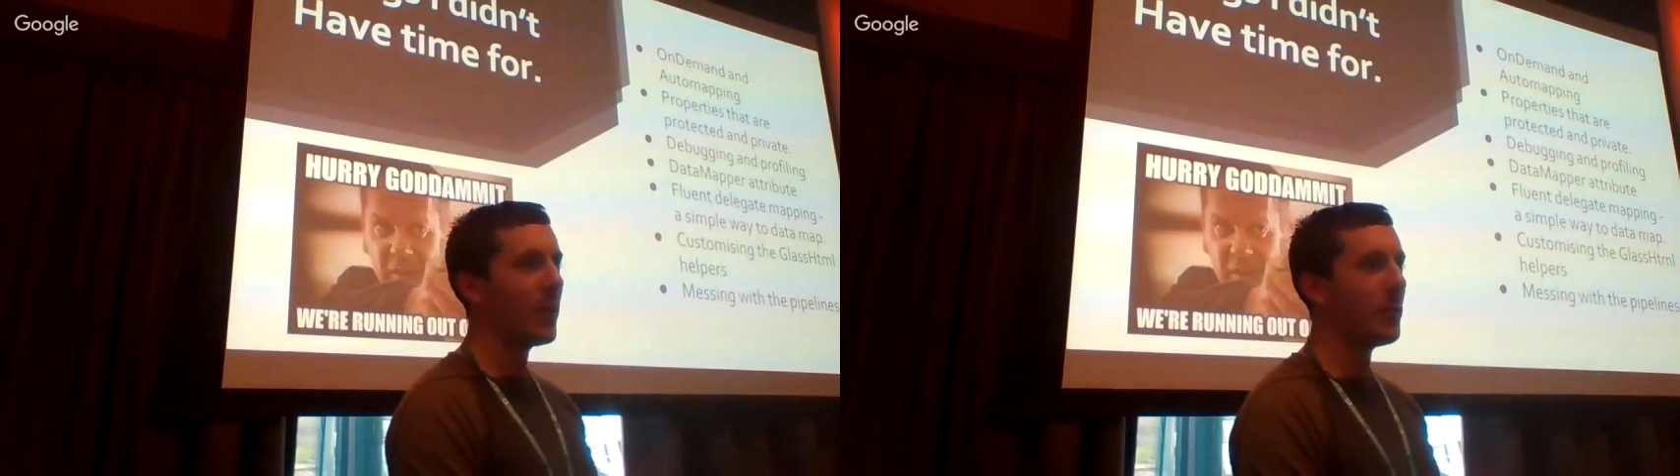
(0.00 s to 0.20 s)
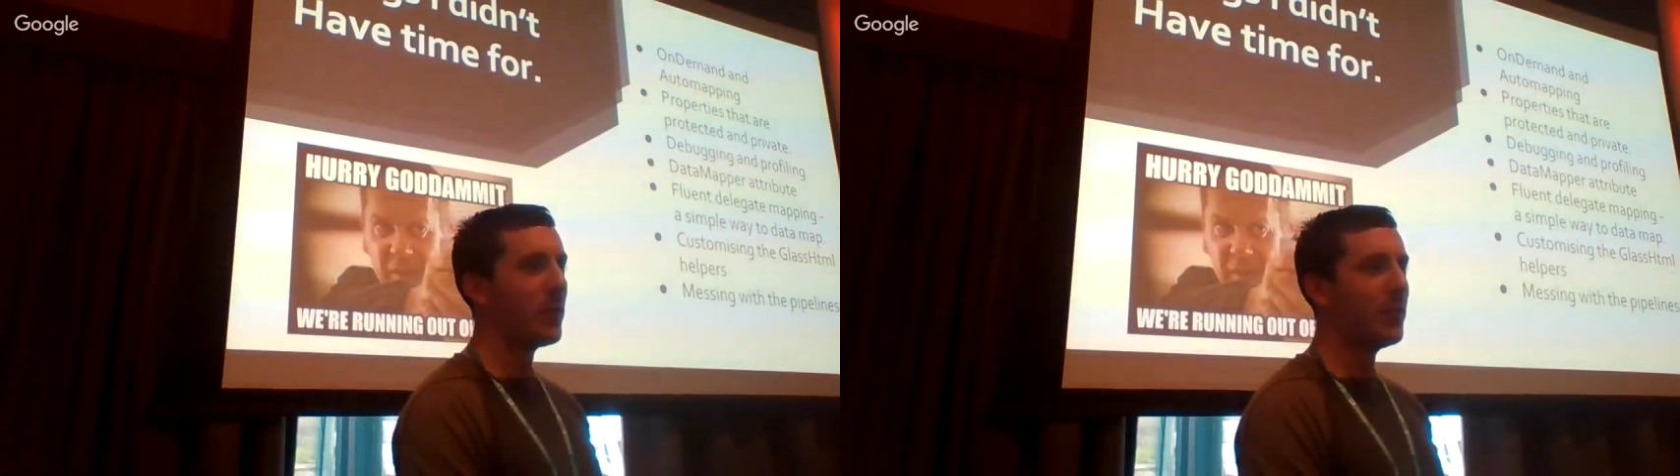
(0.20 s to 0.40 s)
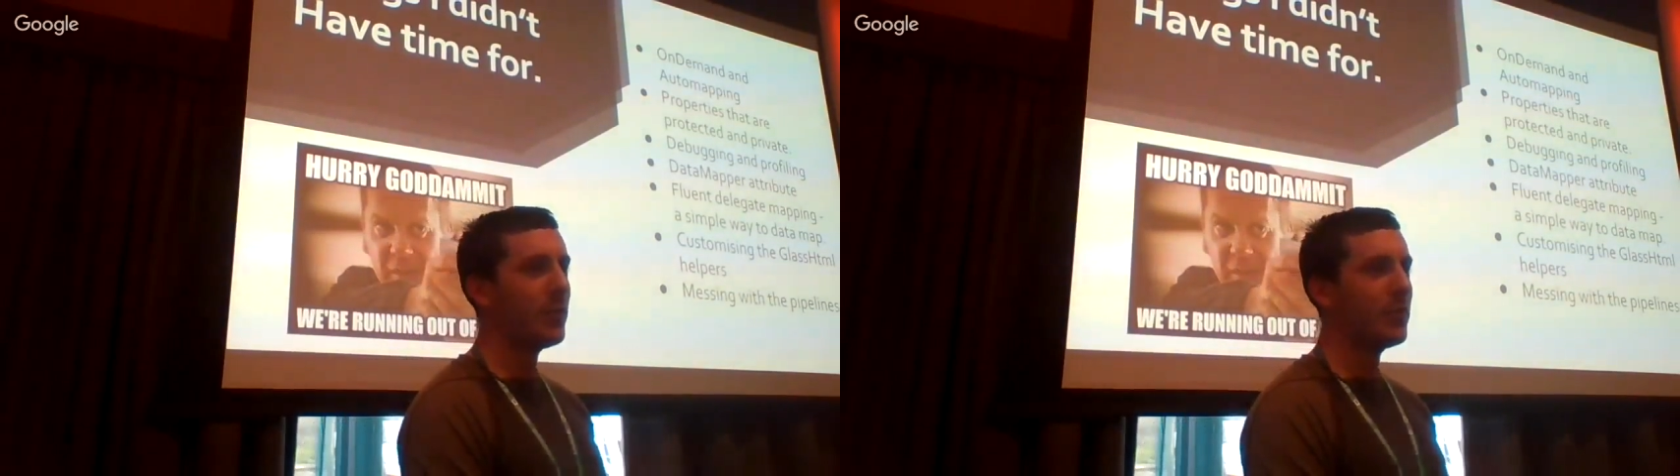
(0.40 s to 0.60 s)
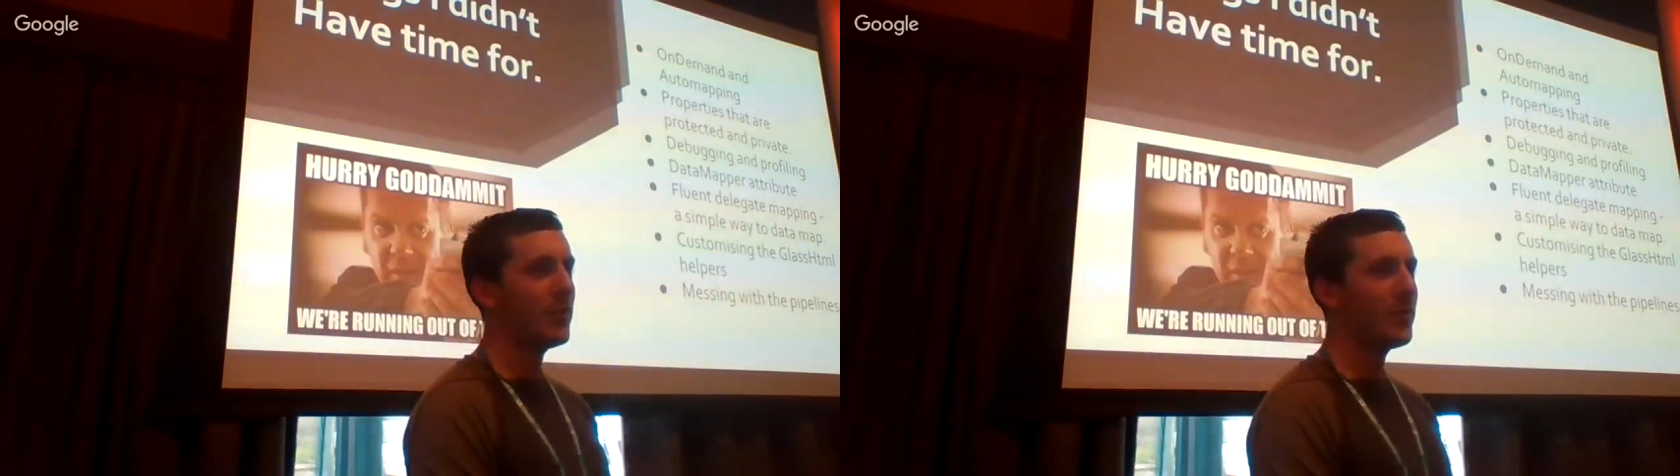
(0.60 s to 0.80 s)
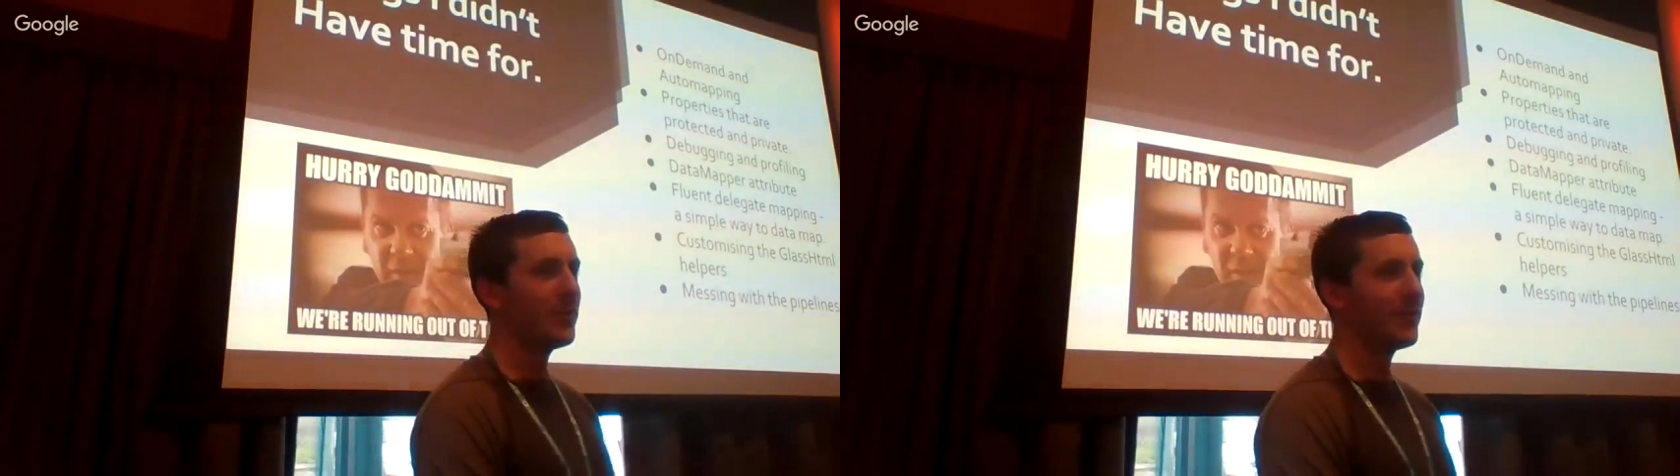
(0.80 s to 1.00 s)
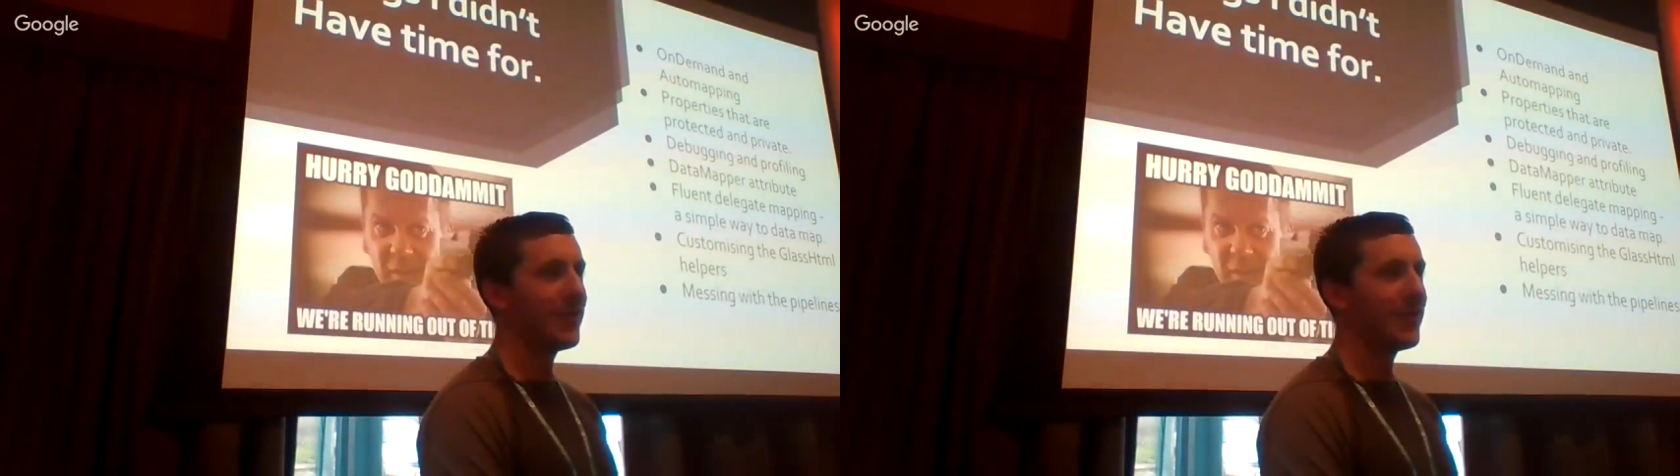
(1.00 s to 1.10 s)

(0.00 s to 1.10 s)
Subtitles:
a couple of nods.